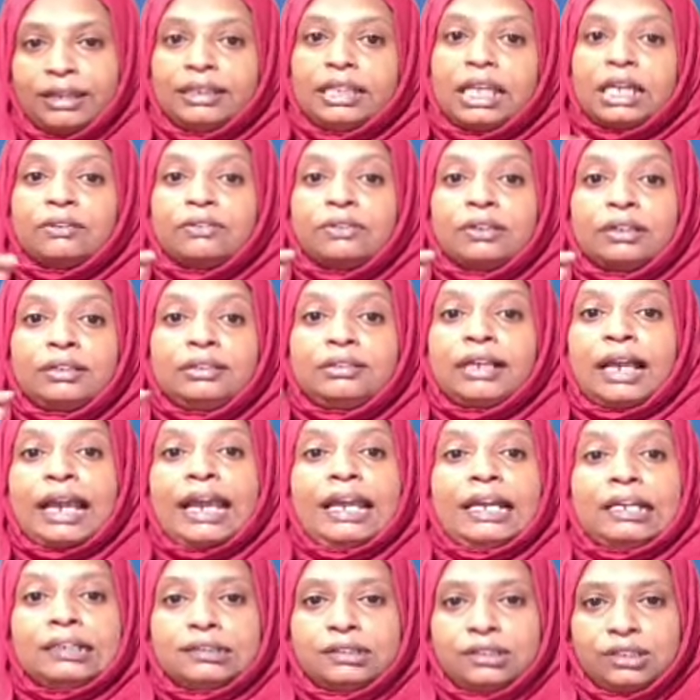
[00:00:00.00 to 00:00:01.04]
They were
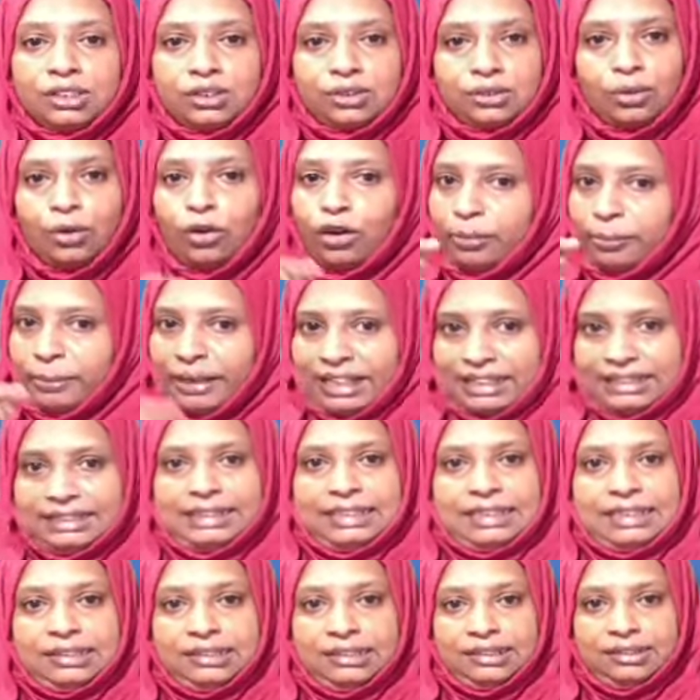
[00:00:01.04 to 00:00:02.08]
traders or
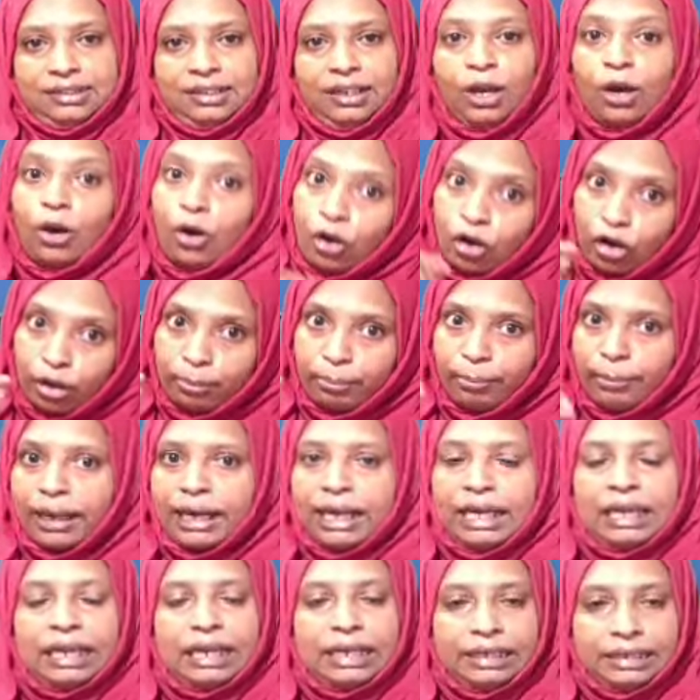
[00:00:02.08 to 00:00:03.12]
merchants or
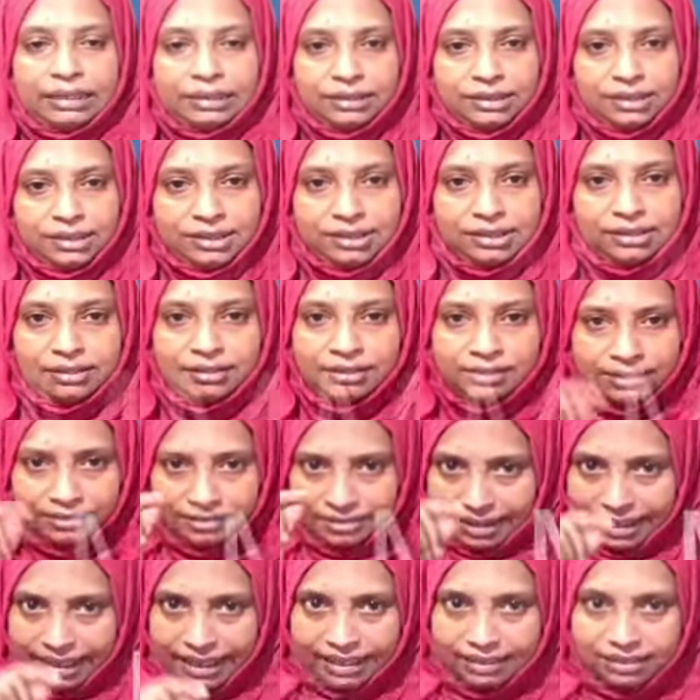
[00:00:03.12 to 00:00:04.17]
money lenders.
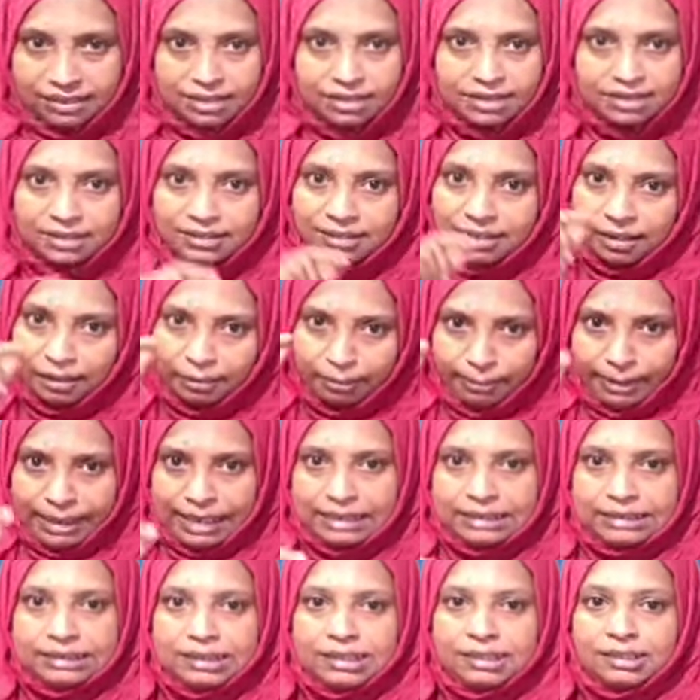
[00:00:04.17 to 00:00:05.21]
Traders,
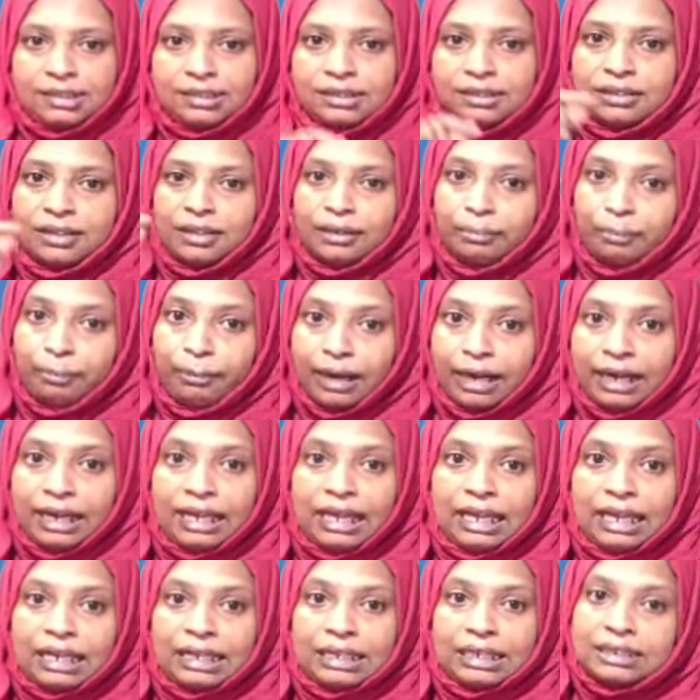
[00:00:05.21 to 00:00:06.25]
merchants,
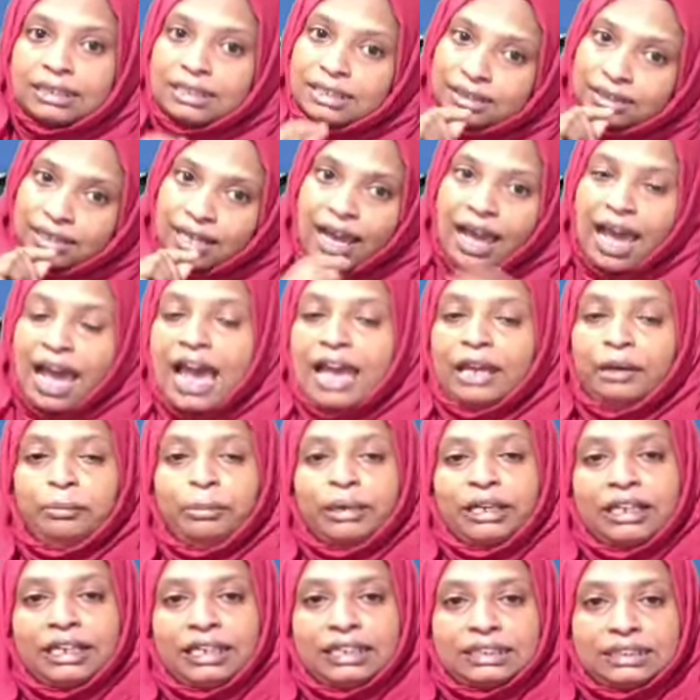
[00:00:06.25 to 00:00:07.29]
money lenders and
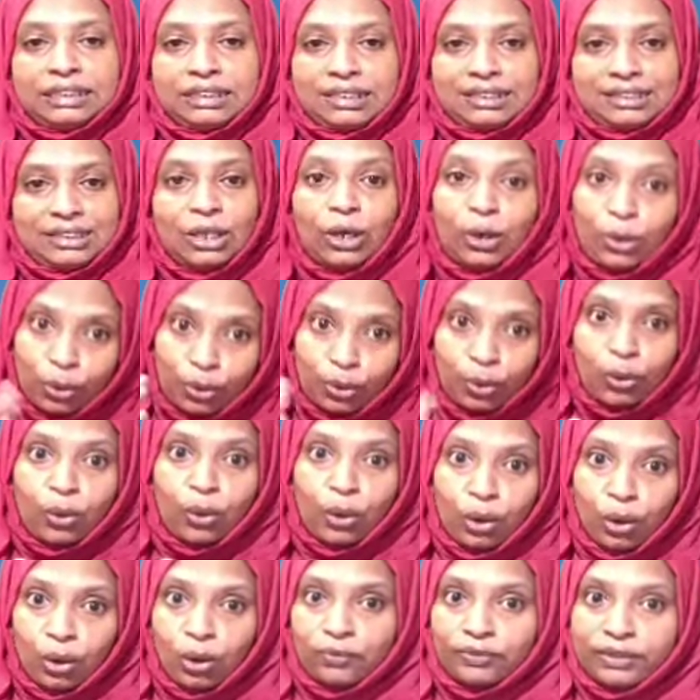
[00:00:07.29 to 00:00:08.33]
Britishers,
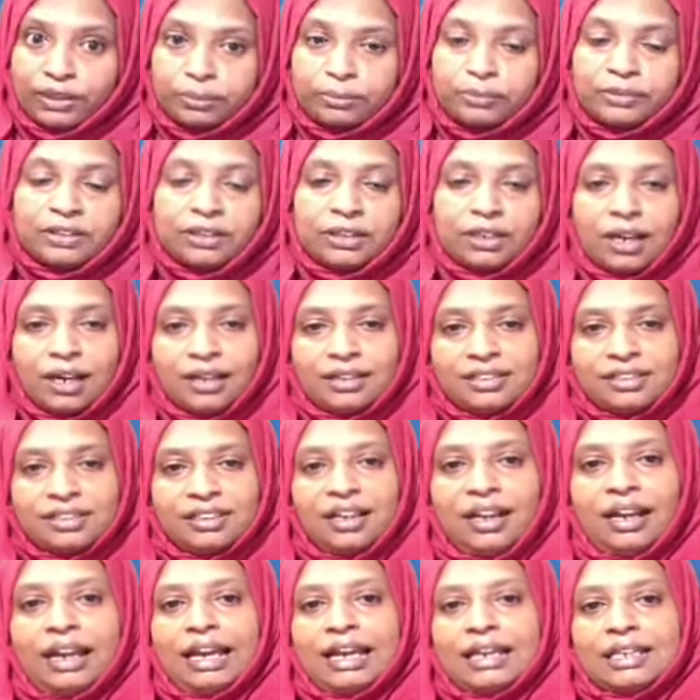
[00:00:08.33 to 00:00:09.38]
all of them were
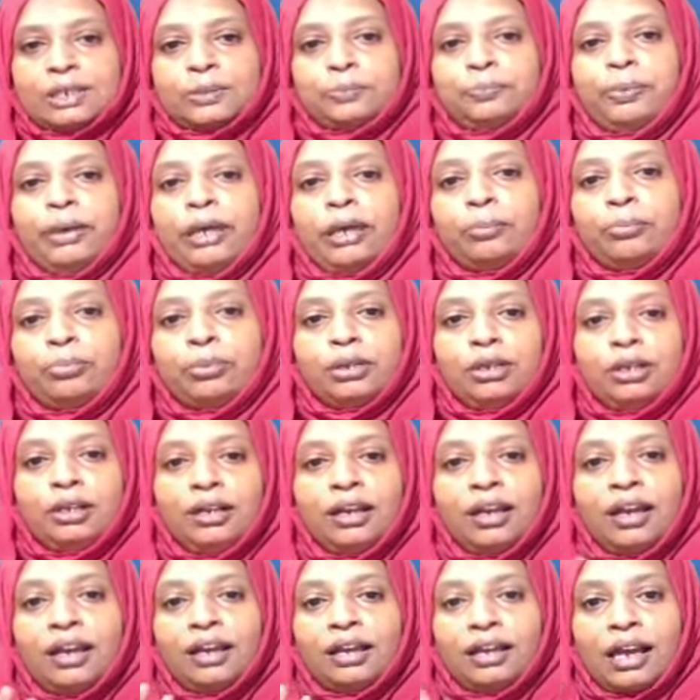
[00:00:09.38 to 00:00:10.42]
considered as people
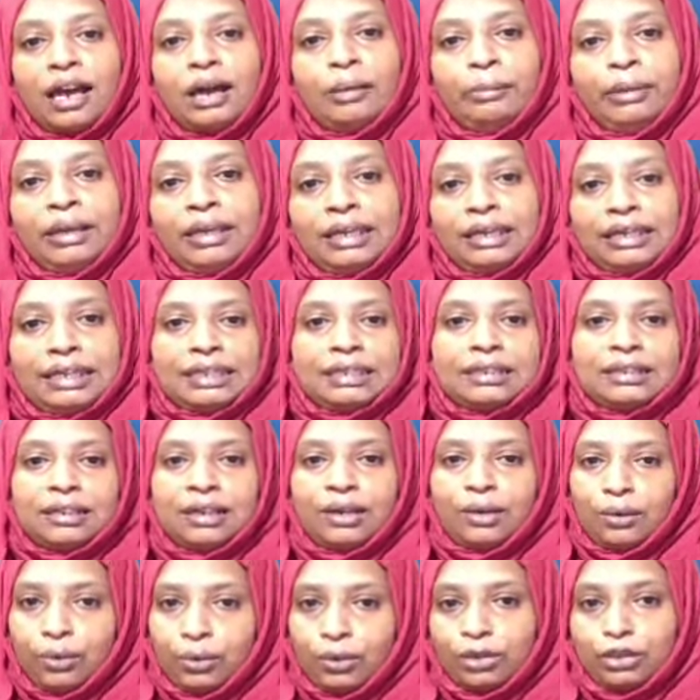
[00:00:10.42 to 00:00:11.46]
coming here
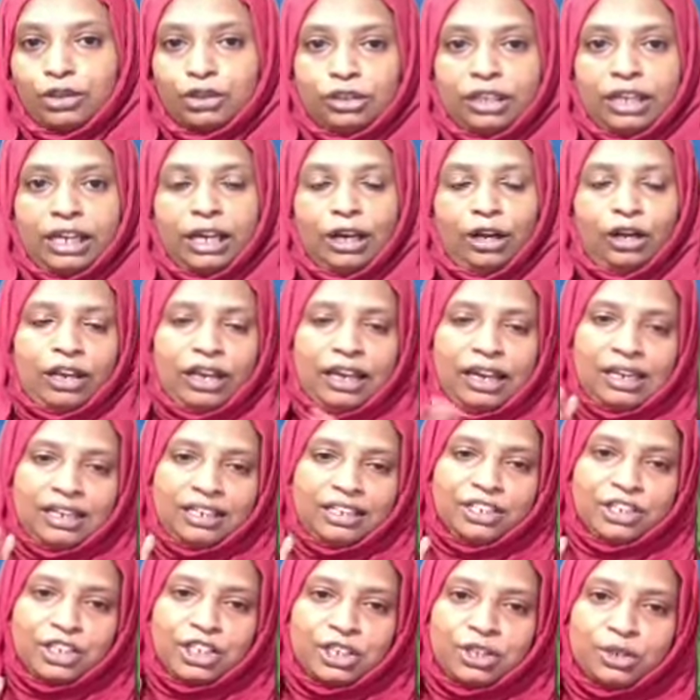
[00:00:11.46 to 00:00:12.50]
or to their
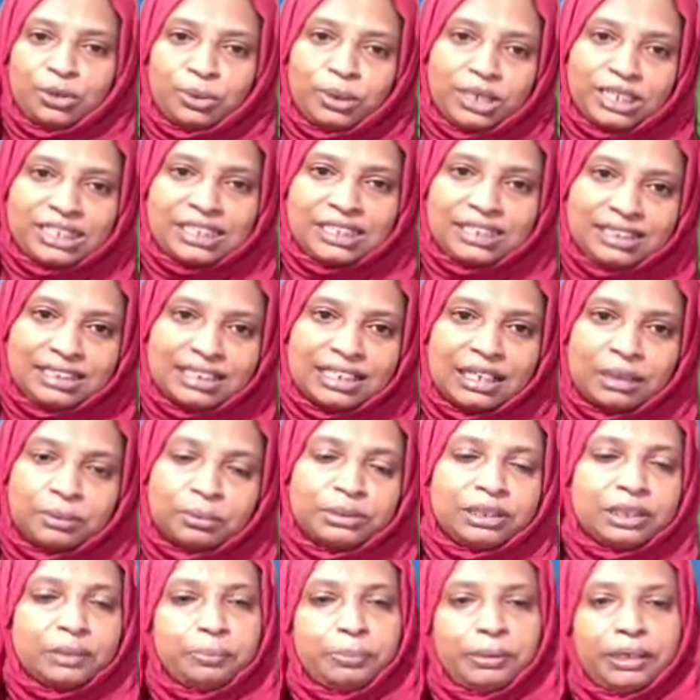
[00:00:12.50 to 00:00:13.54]
locality to
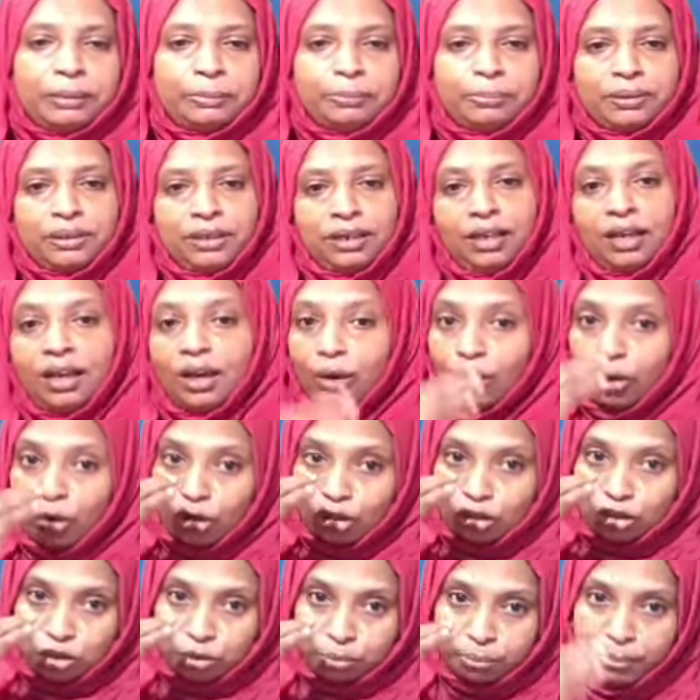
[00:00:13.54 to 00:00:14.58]
disturb the people
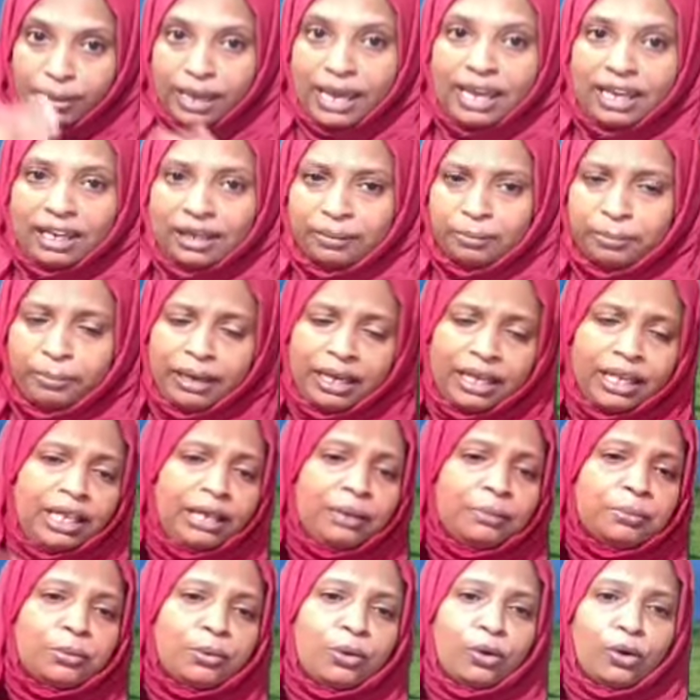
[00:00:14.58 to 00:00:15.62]
or to make
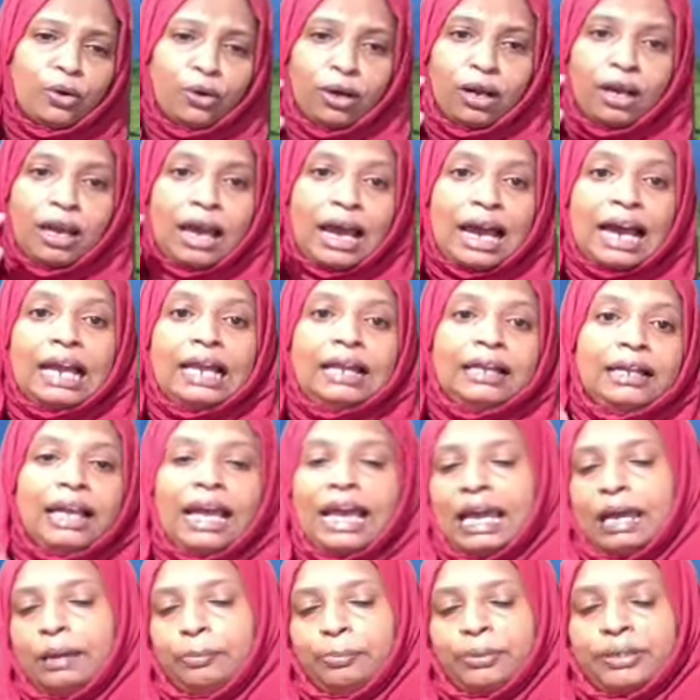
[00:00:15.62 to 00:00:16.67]
many more
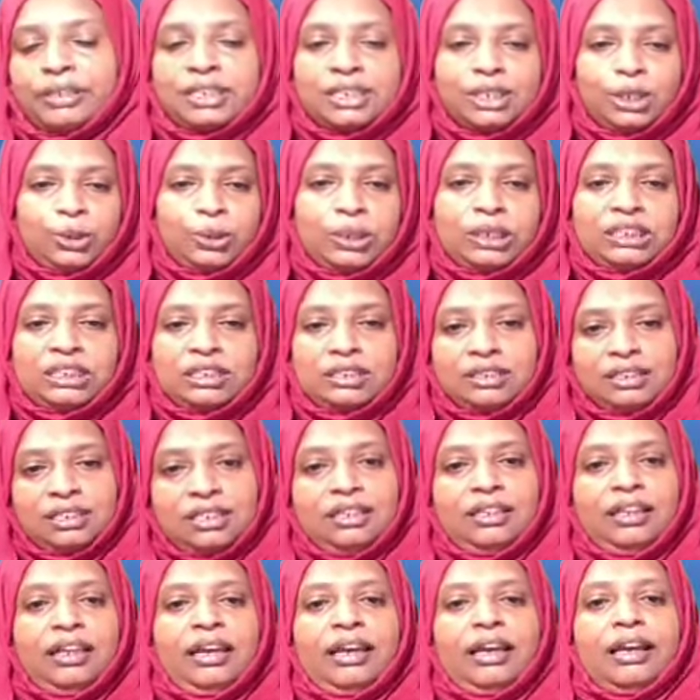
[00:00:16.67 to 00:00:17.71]
unhappy situations
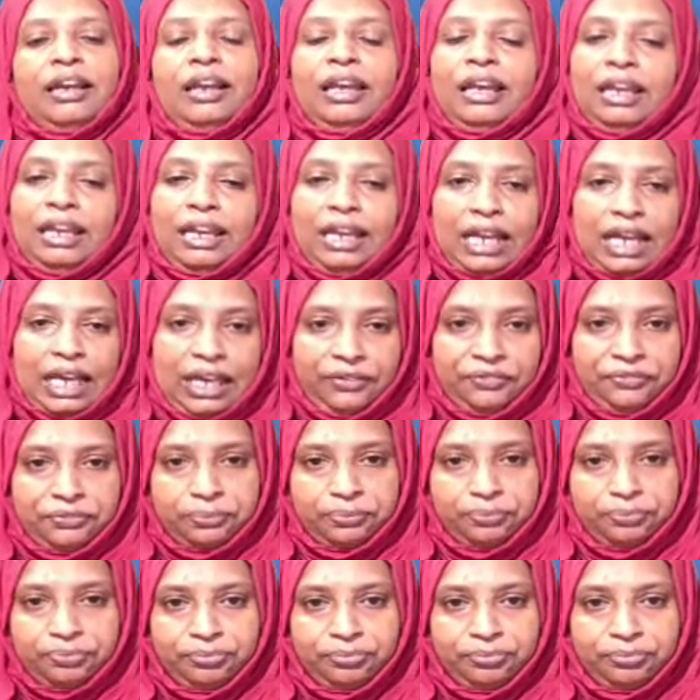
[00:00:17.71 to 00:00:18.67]
in their daily life.